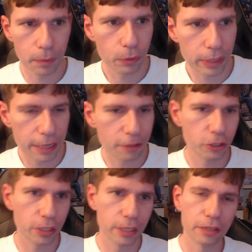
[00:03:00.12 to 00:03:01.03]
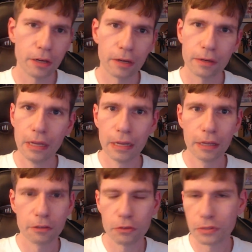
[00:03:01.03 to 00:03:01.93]
location or
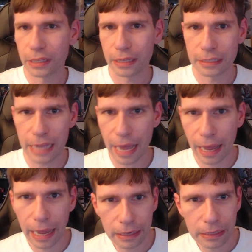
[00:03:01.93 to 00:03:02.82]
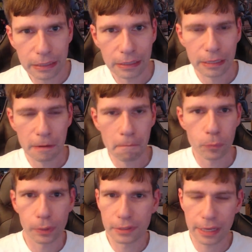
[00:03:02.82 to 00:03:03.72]
using an attack.
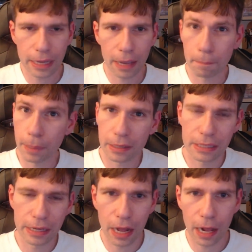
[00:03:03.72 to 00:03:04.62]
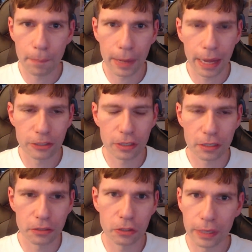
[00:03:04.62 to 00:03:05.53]
Once like I picked it up, I
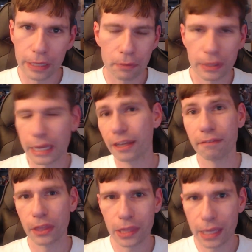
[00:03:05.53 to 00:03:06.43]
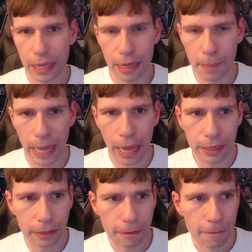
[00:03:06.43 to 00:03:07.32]
started doing it without even thinking about
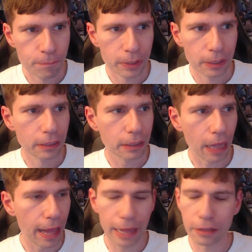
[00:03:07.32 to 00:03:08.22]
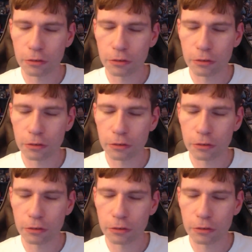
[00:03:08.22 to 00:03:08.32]
it. I had